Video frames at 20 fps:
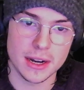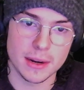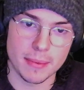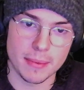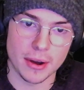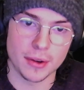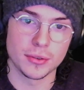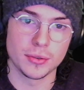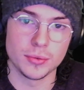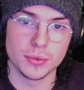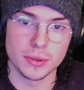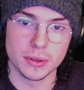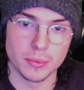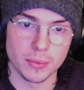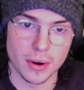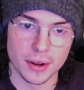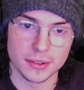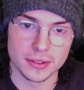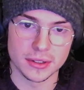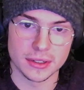about who he
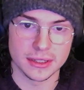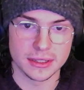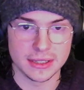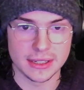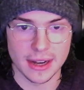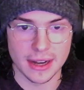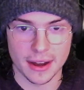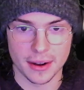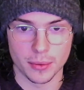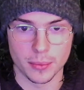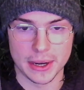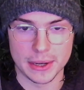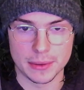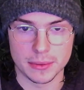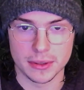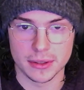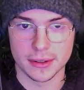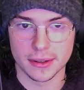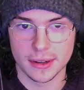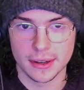was and got away
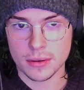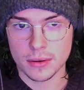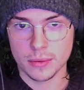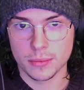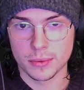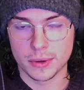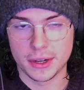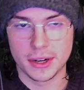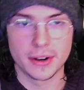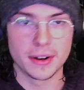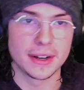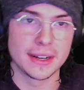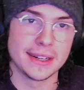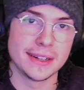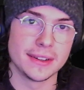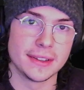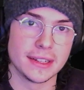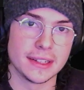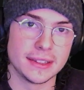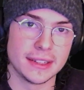with it." We're hearing
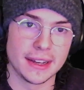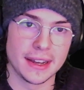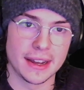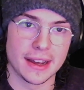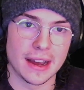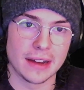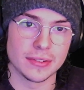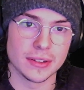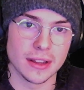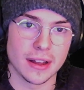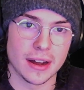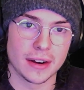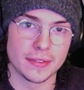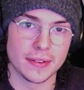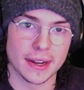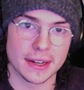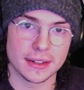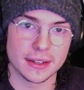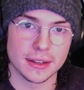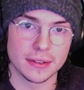here that they have a lot of
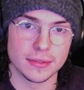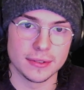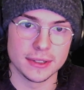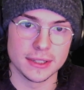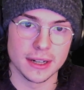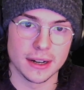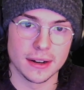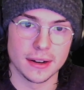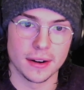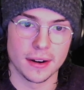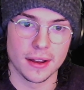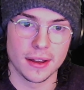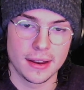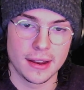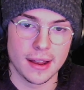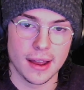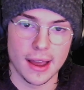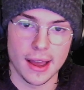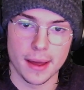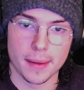activity on
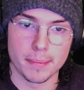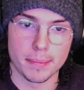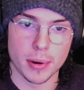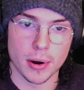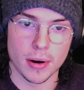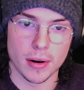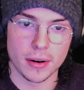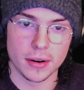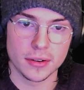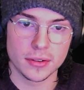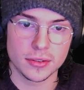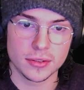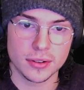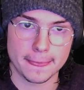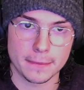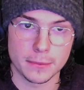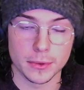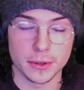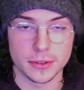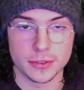at bars,
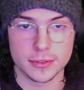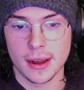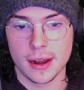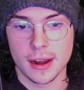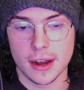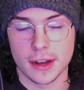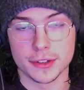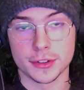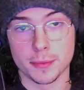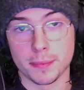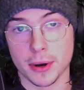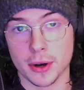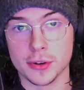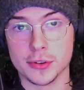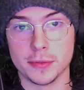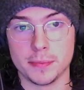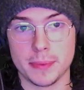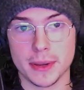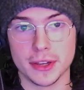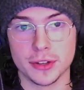which I suppose
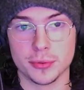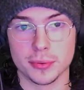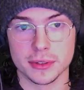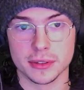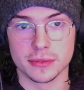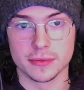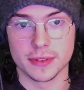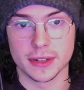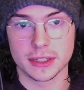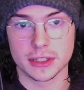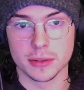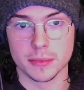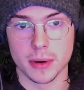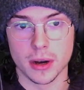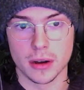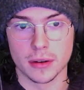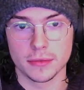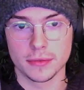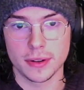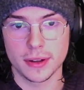Biz was a victim
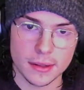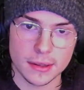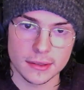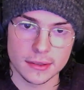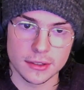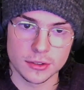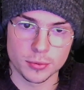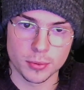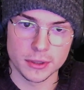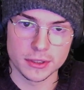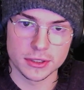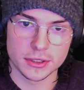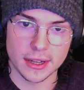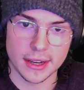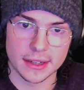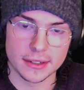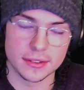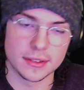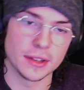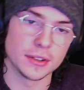of. This one
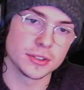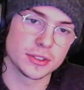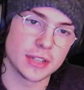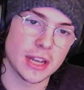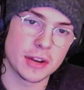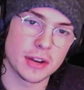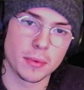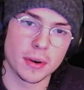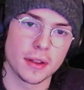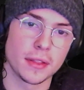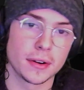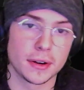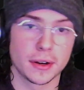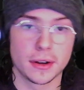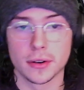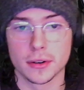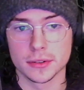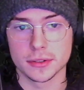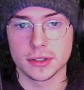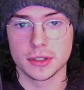says, "They'll send one of their
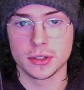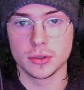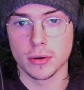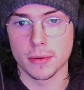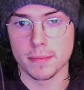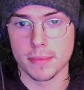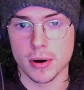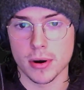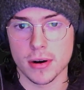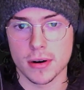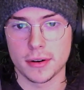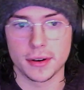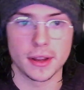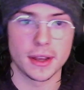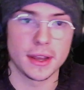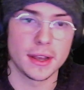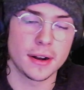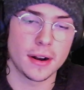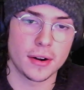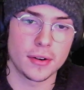girls into a bar to
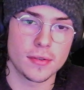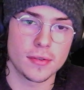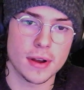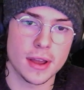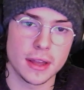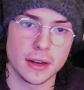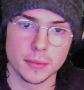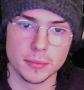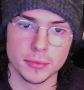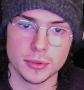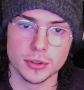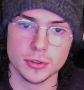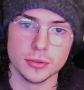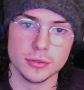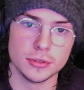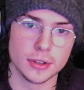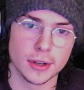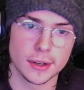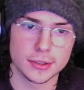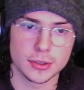hit on a random dude
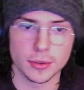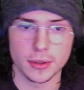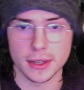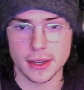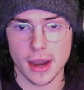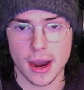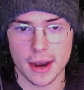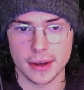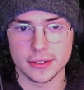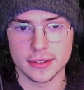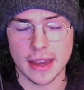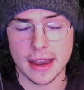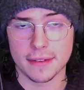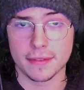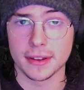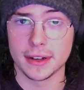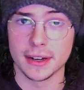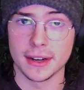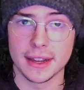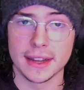just so the guys have
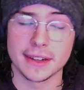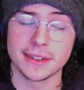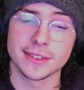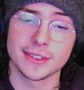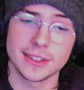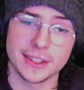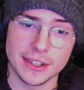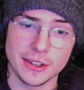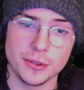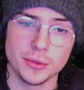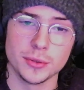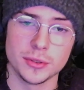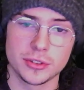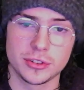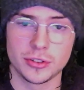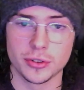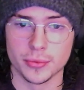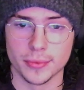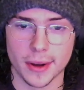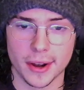an excuse
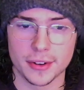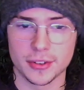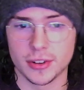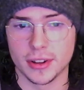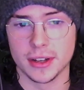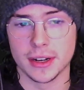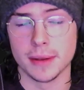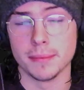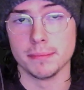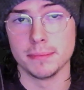to rush in and